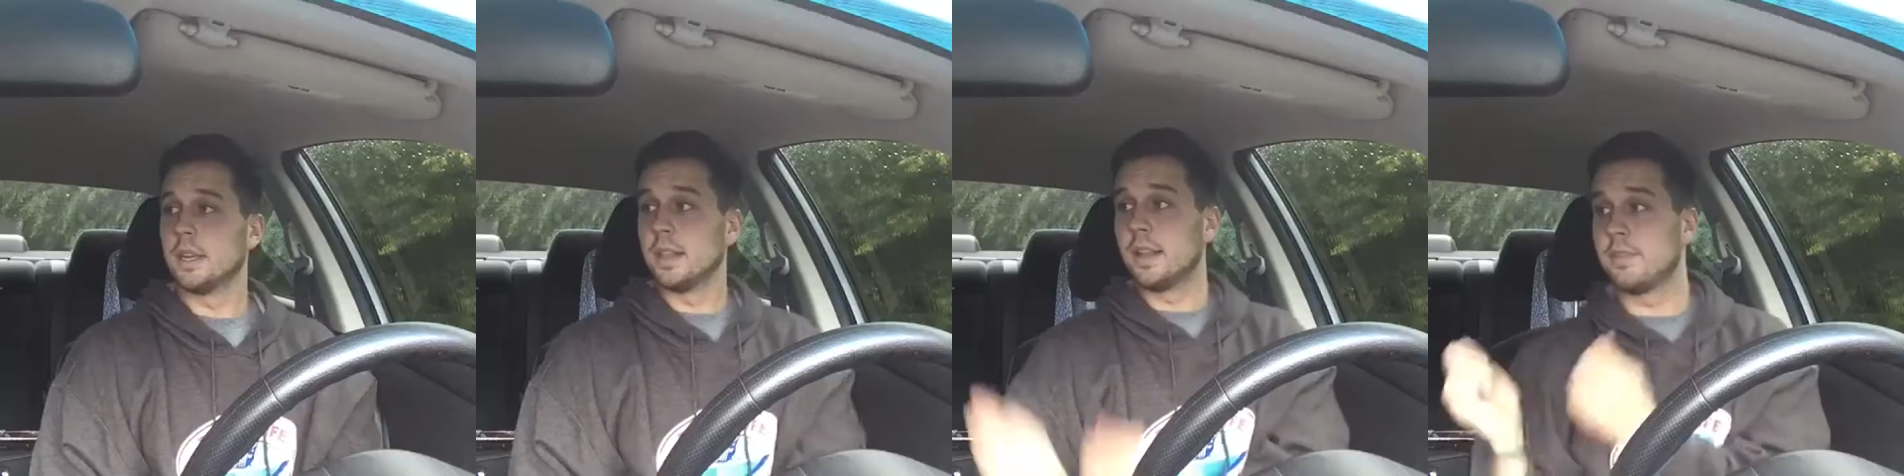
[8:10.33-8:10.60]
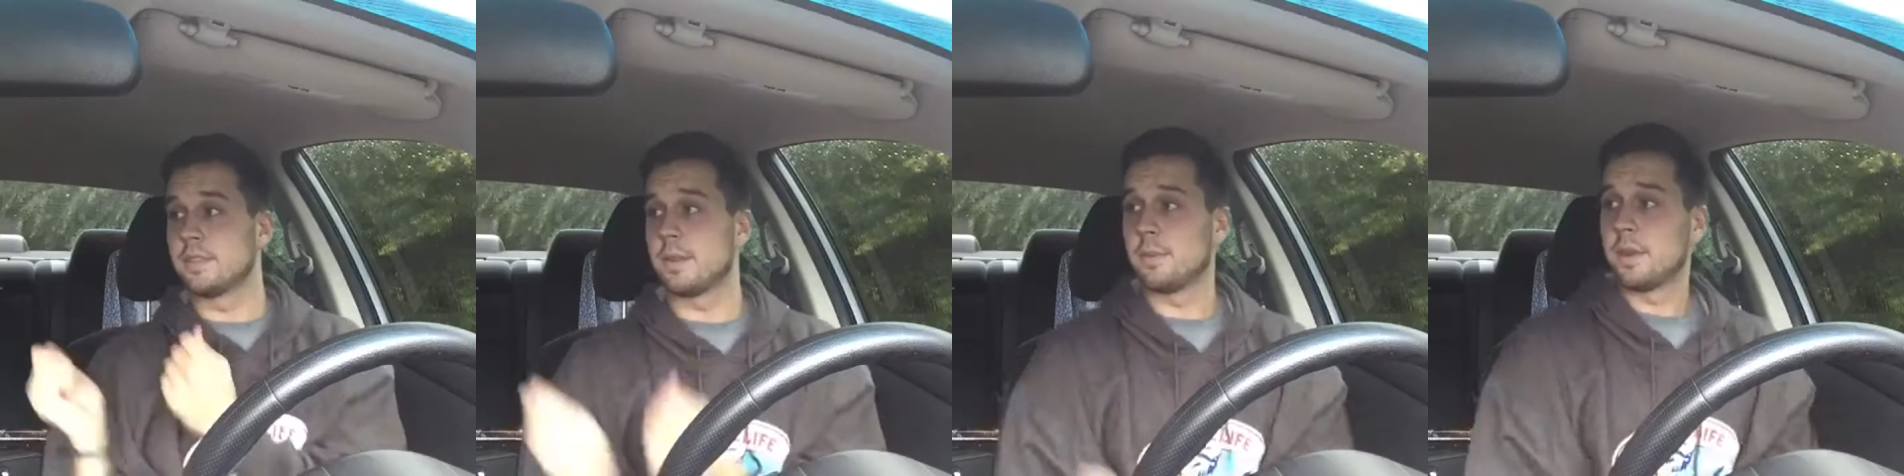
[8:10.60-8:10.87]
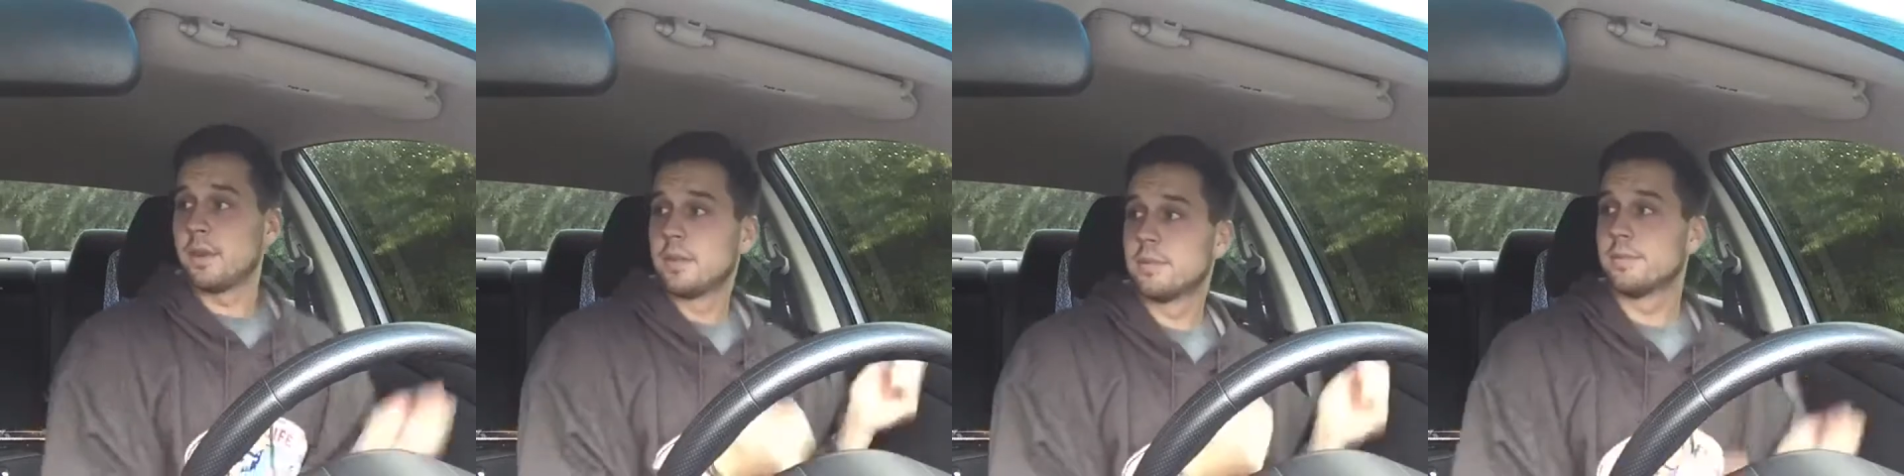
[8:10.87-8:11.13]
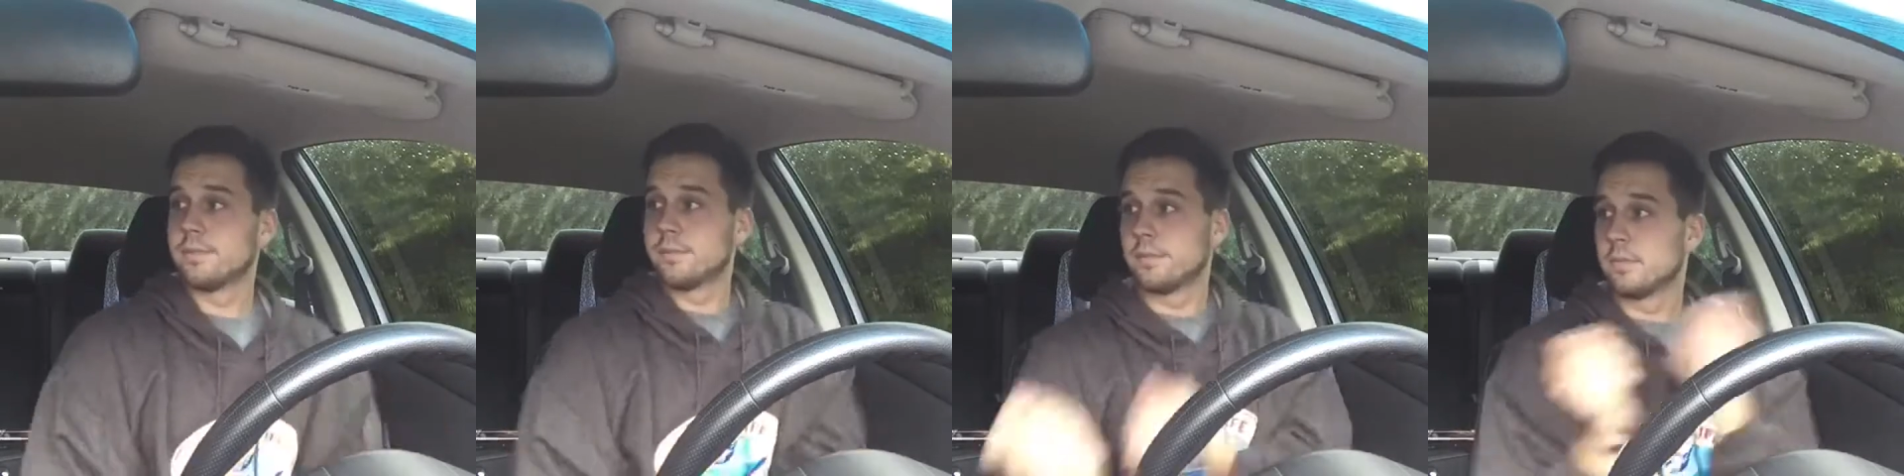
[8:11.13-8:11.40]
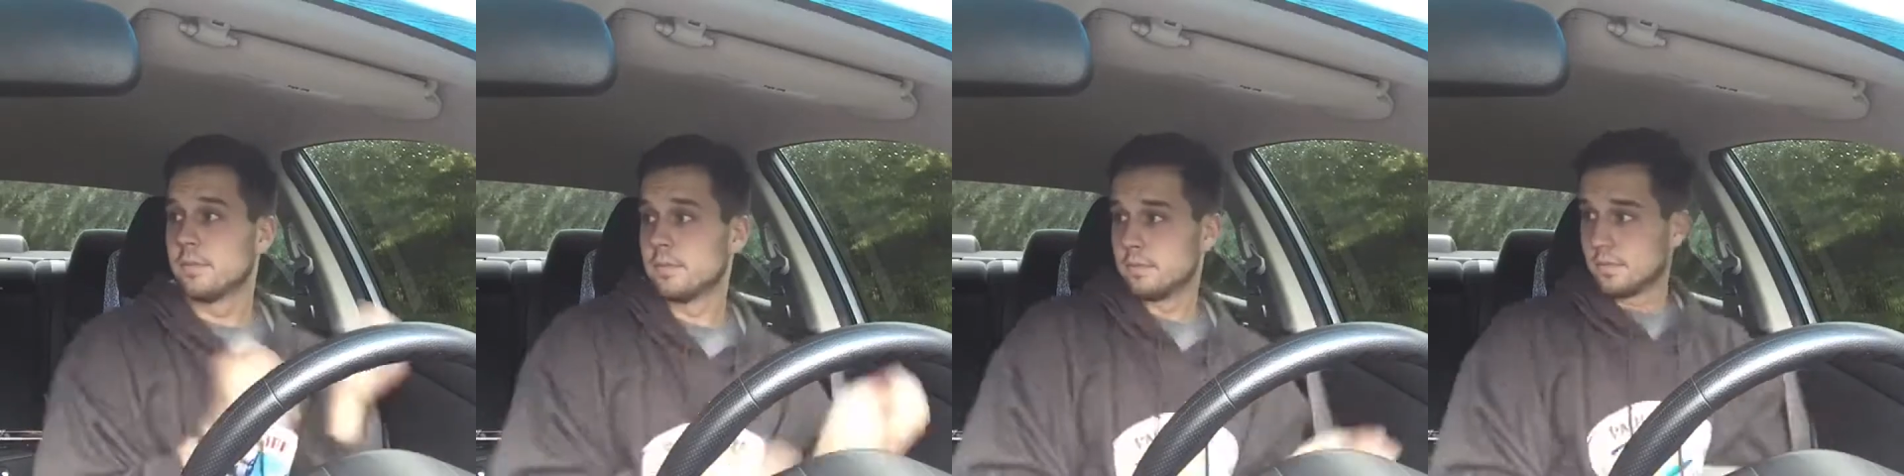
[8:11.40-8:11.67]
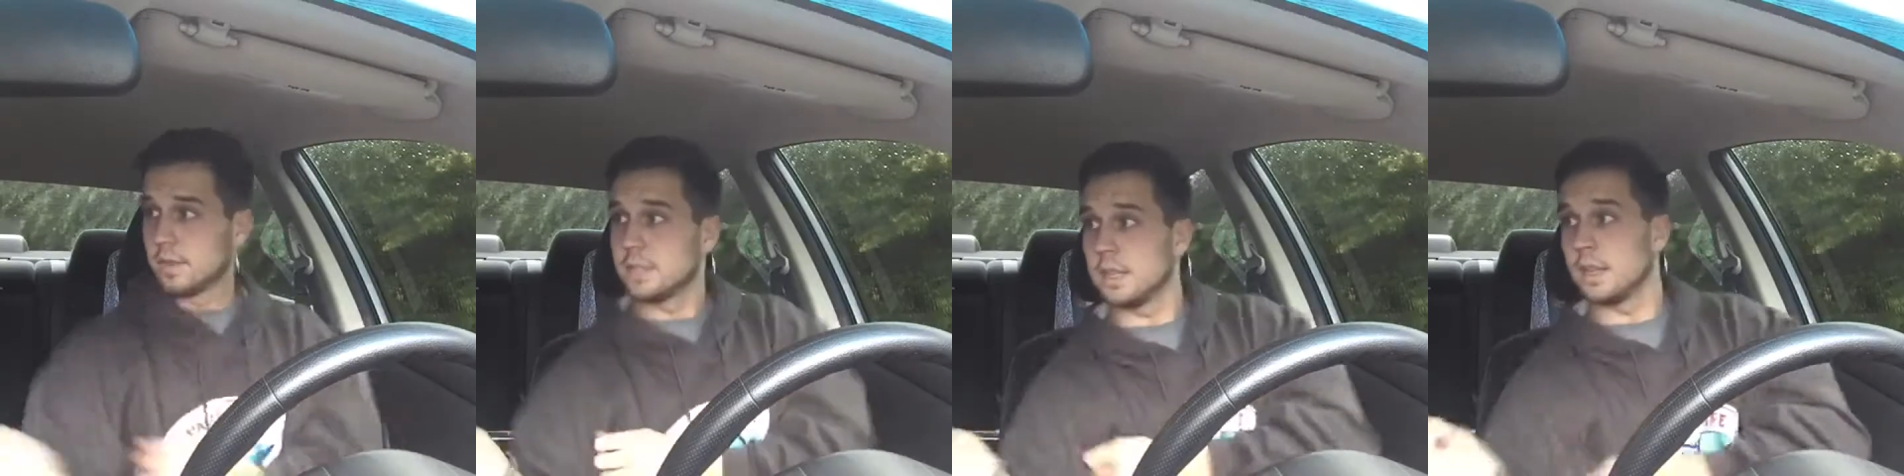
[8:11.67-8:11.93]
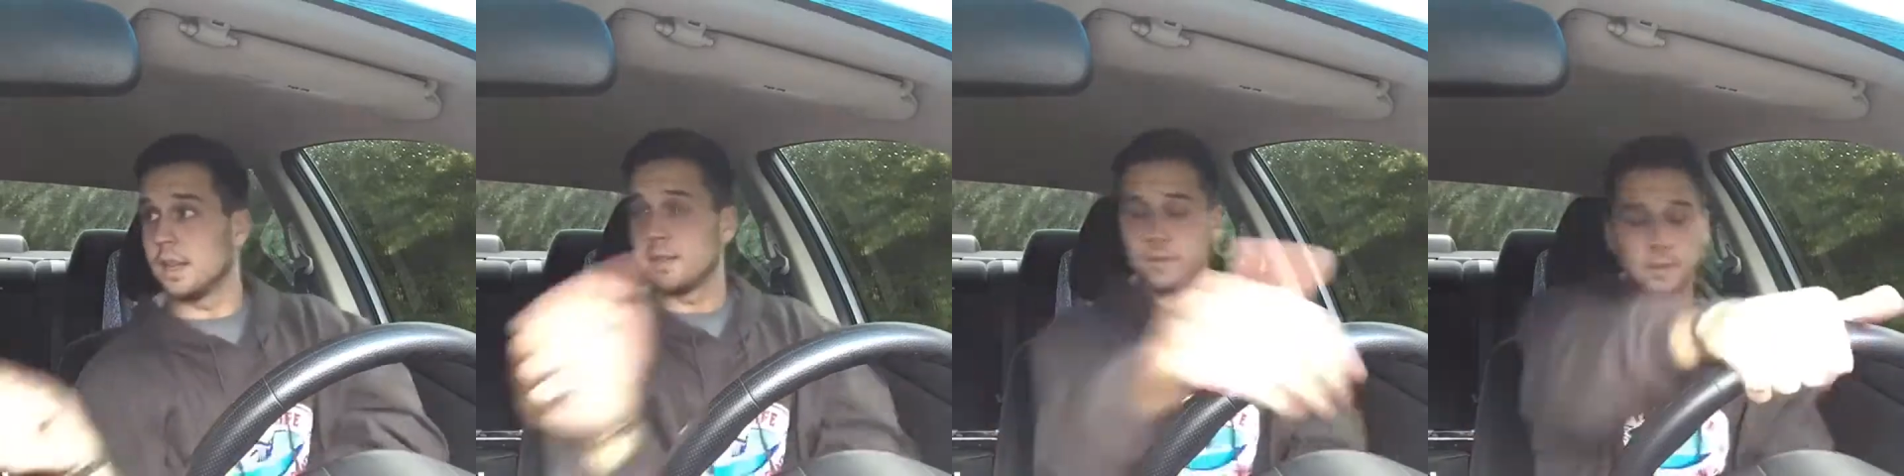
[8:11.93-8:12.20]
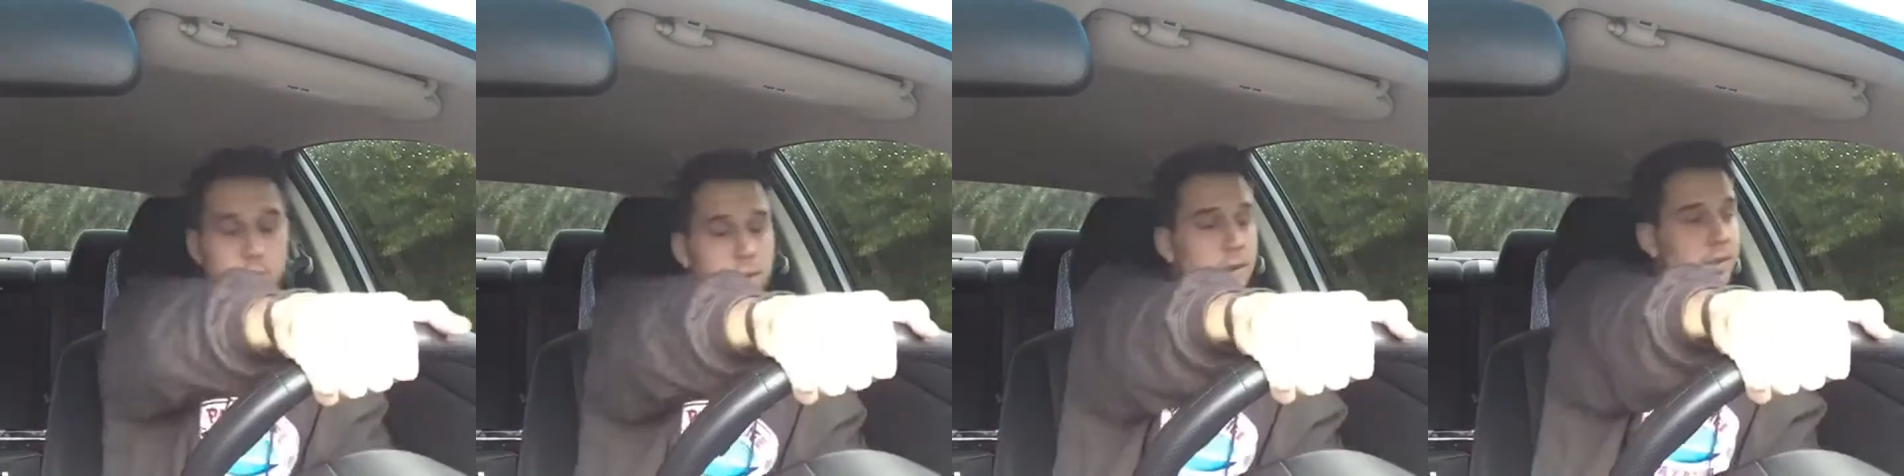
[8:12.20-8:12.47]
Is it a left up here? Is it a
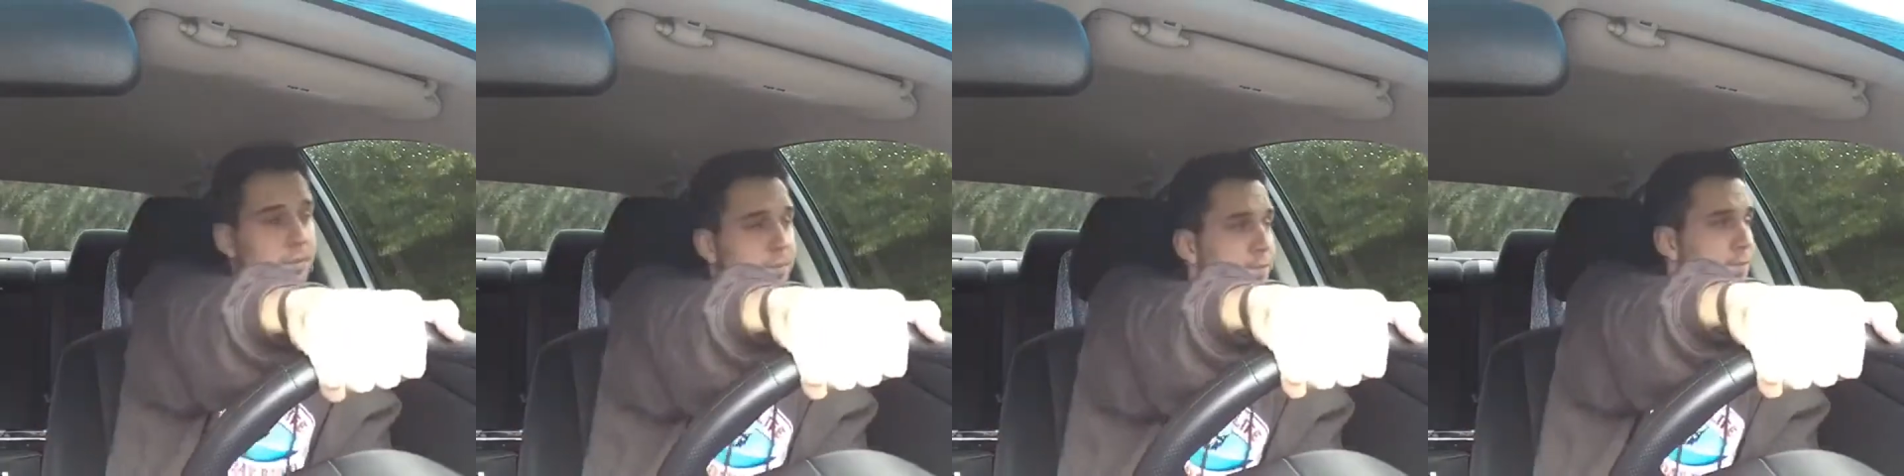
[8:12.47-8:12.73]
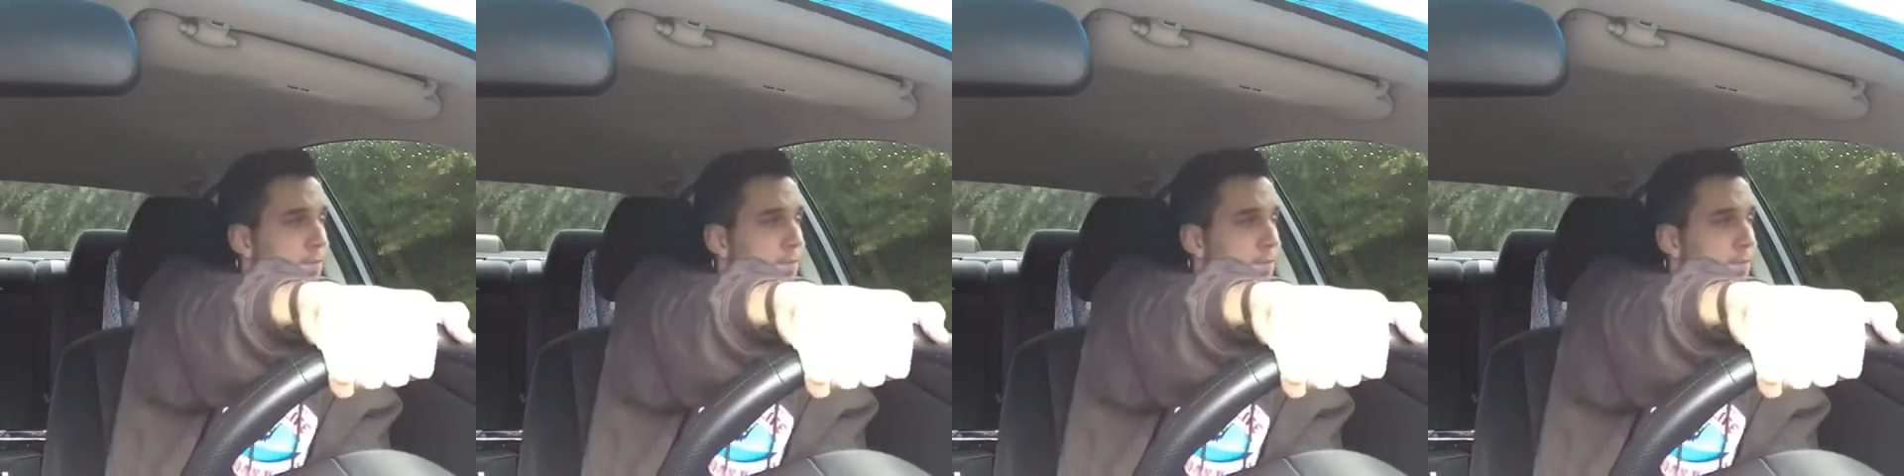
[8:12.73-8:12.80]
left? Okay.